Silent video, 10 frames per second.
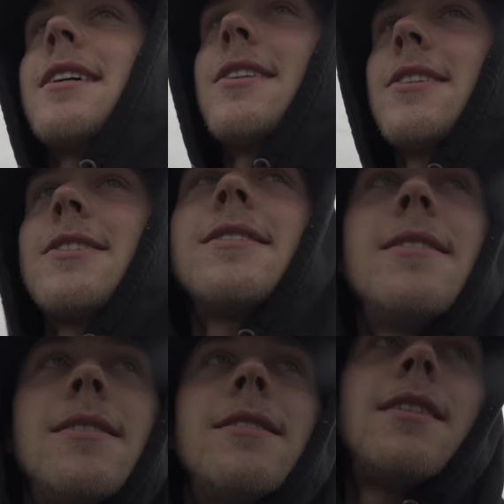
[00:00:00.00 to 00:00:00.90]
color.
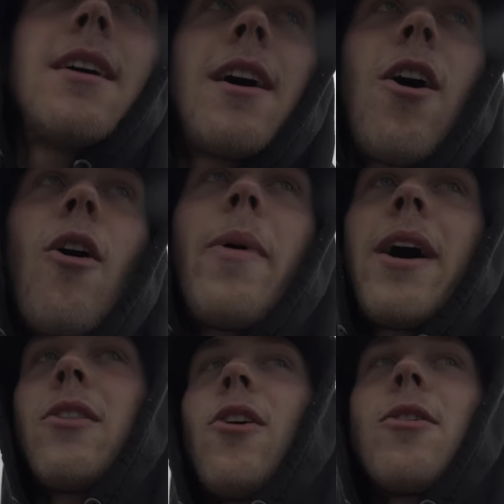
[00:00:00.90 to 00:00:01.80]
All my
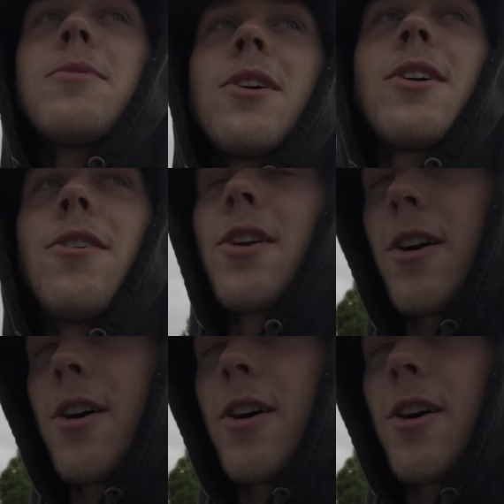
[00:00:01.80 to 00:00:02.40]
alarms are going